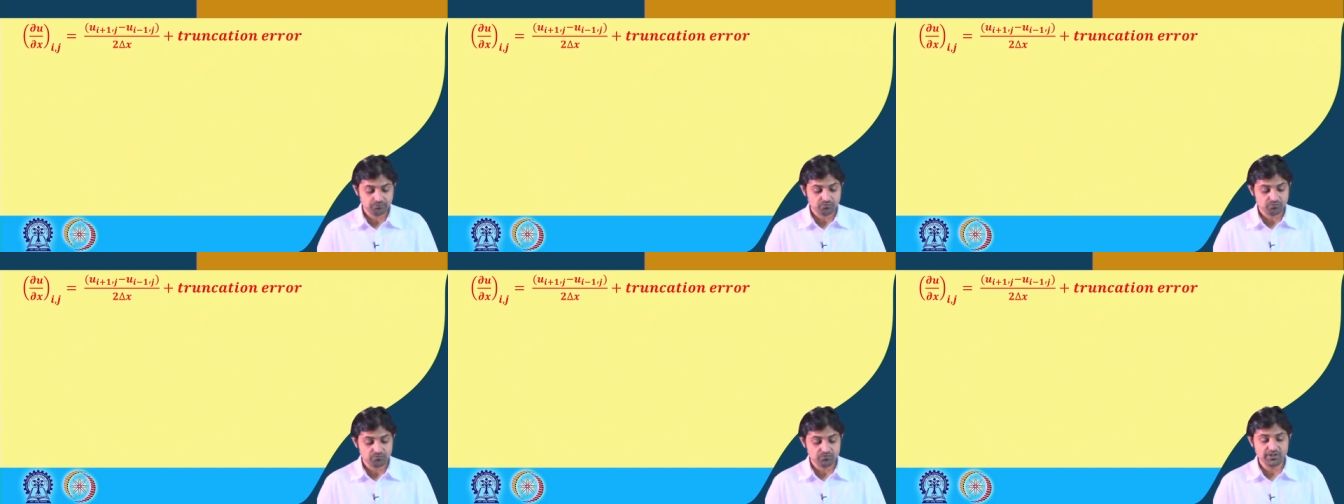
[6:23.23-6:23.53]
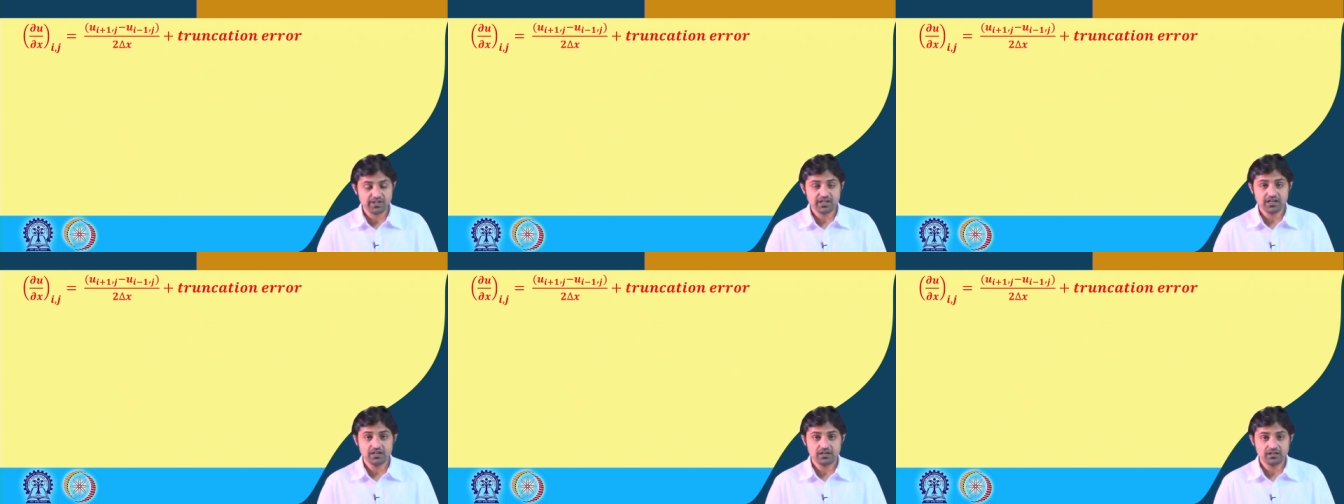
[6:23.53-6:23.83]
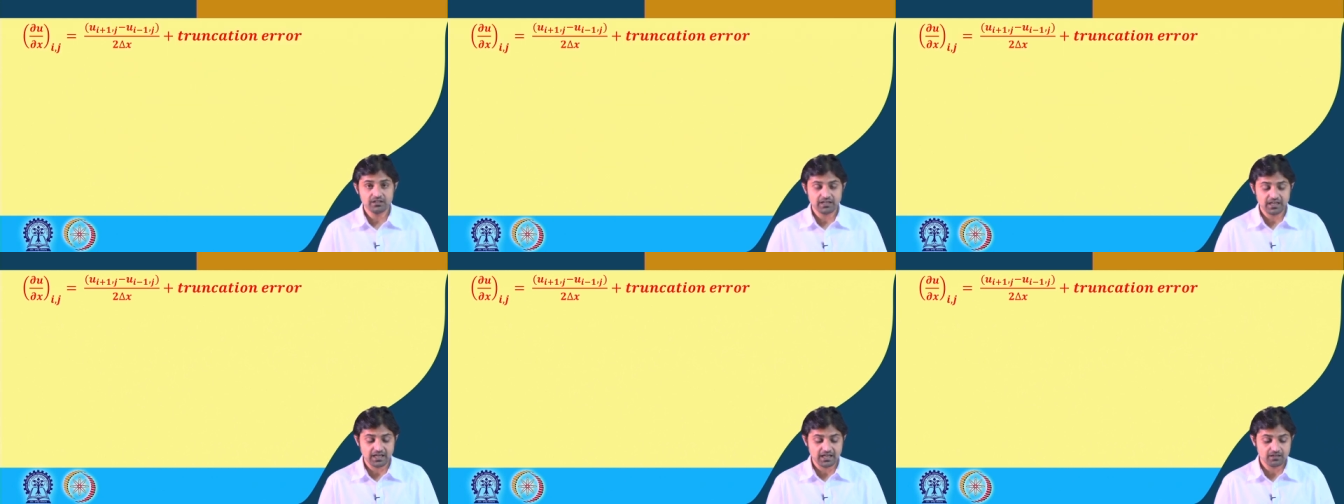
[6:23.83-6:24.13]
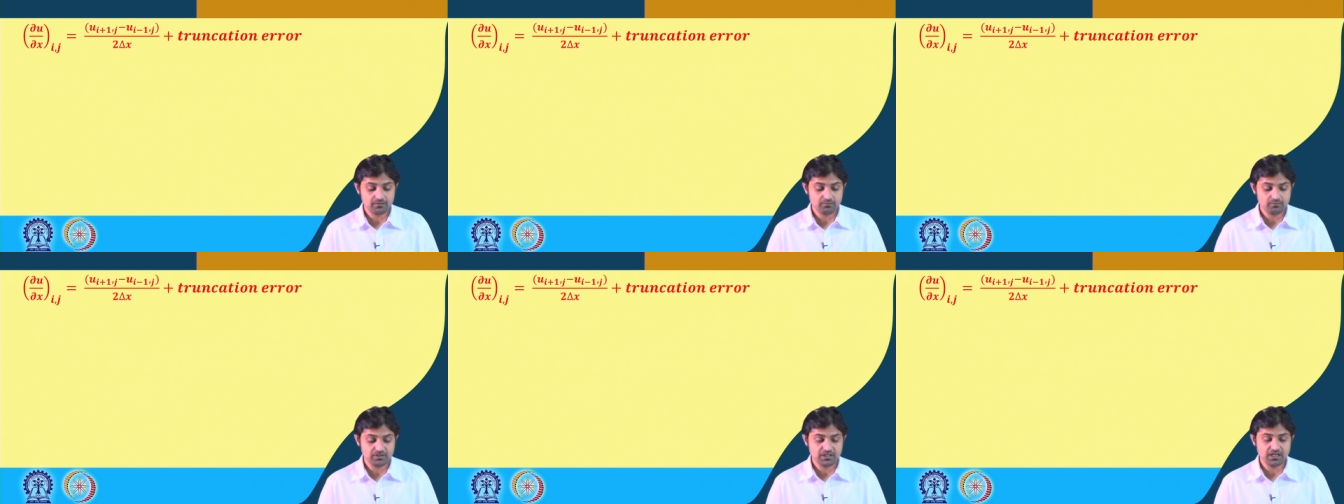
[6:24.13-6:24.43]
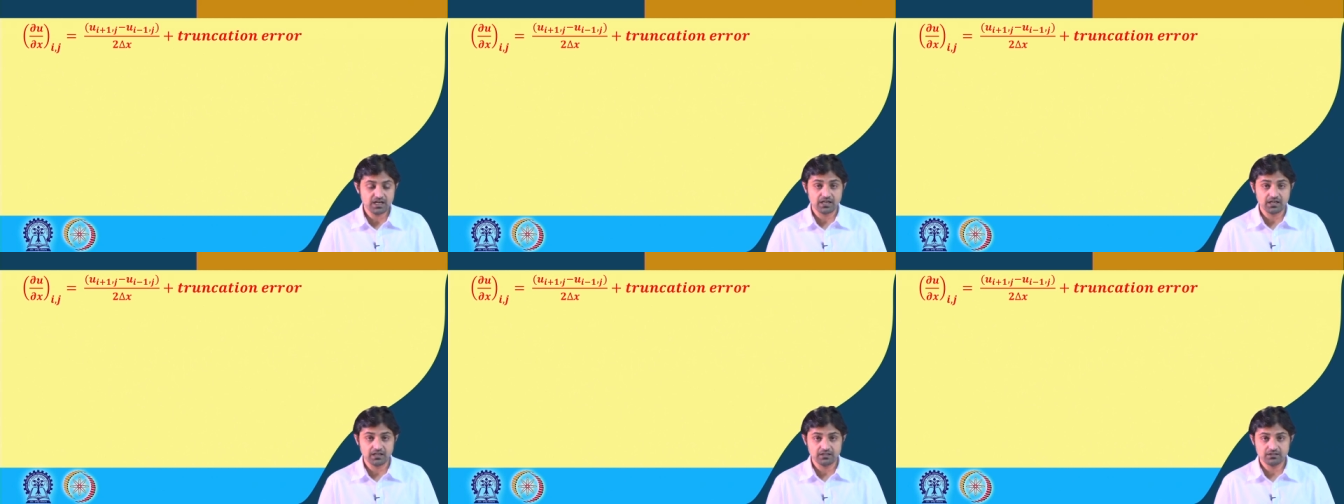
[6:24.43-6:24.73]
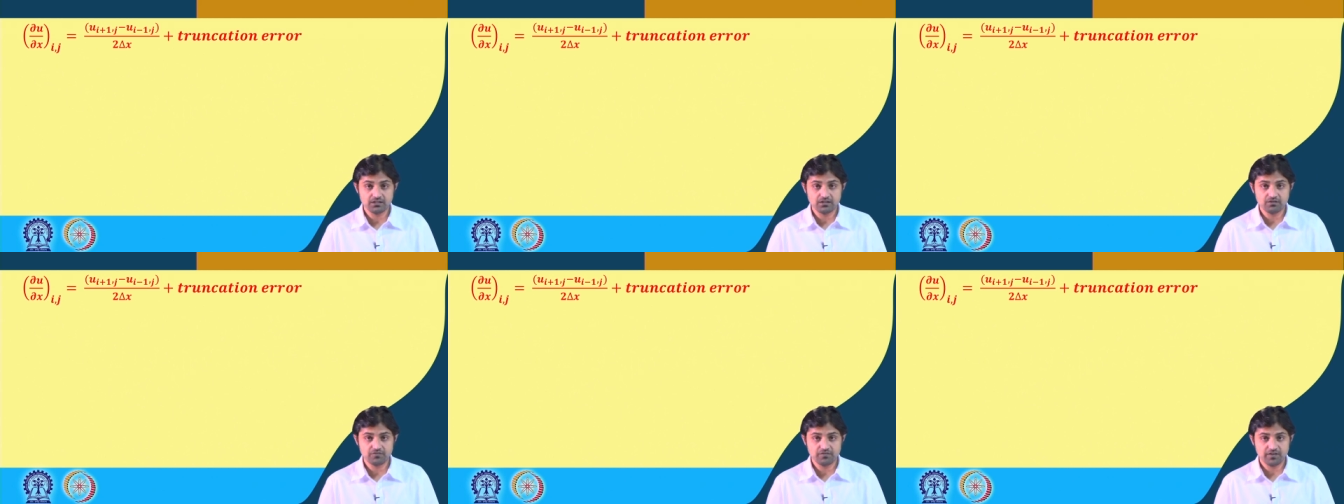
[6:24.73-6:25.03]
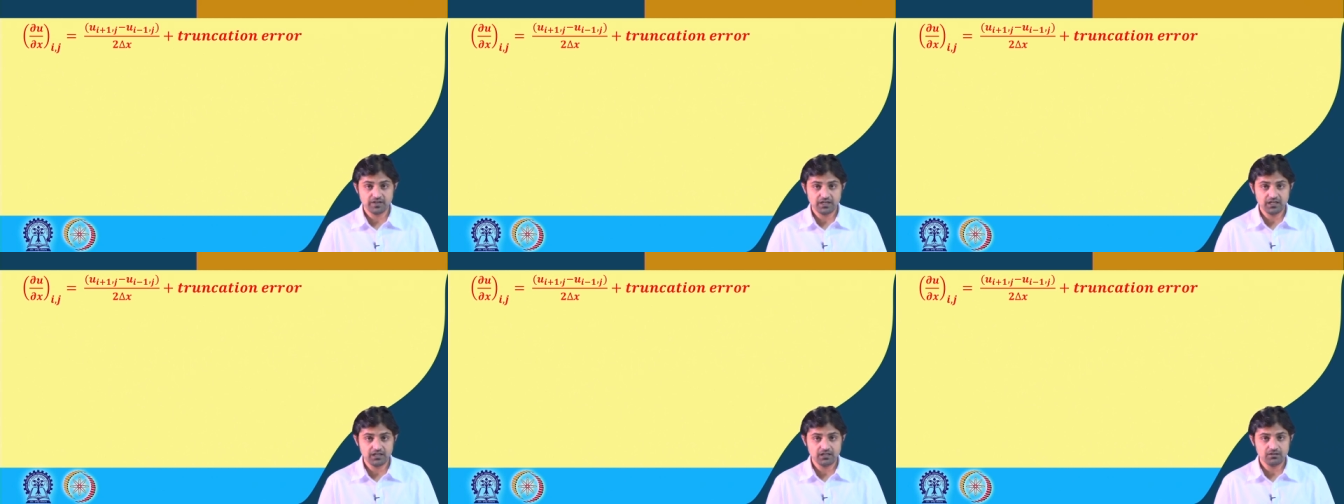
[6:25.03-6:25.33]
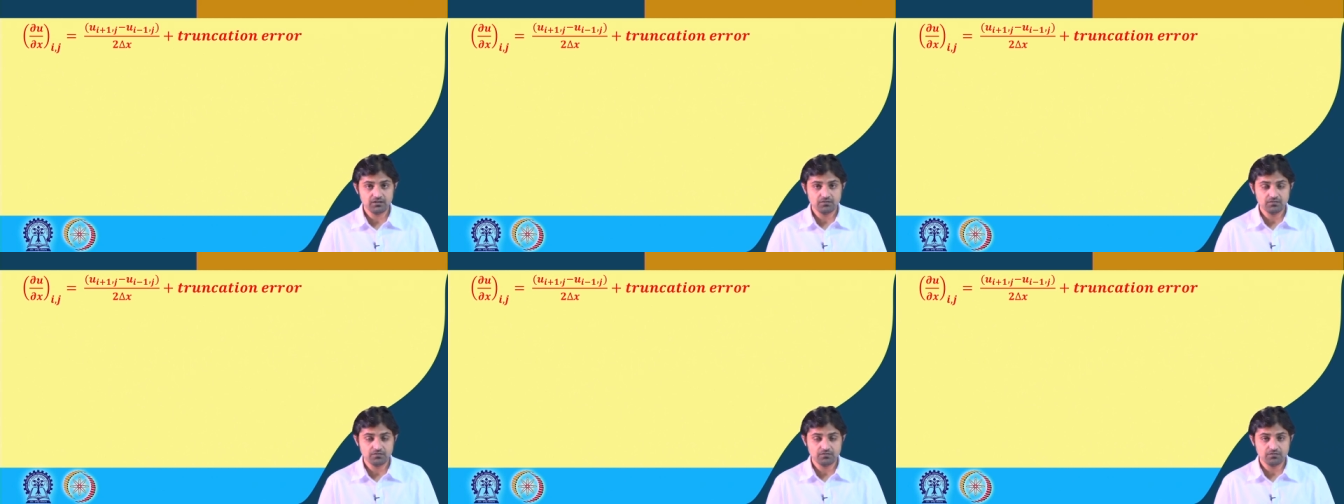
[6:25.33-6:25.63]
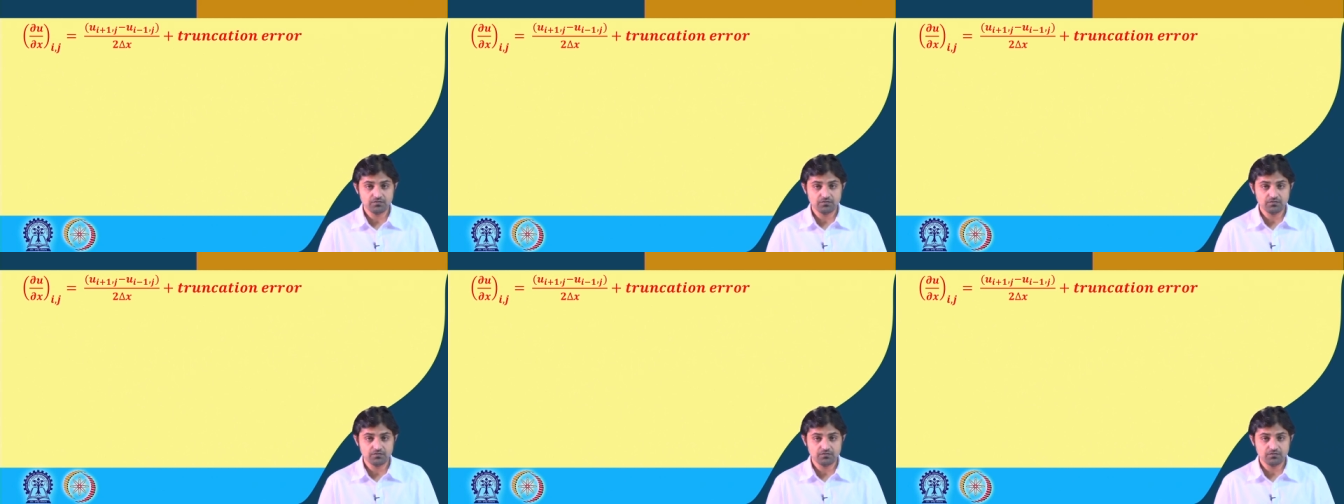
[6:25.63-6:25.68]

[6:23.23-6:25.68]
There can be another way